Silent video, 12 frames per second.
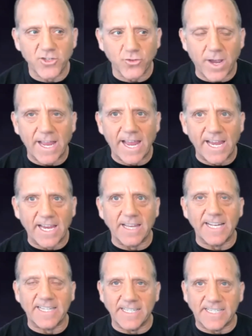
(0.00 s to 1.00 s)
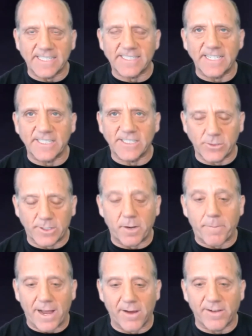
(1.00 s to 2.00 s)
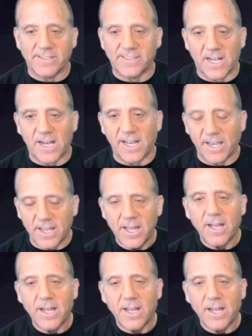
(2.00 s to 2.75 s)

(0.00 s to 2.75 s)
triangulate the distance to an apparent sun.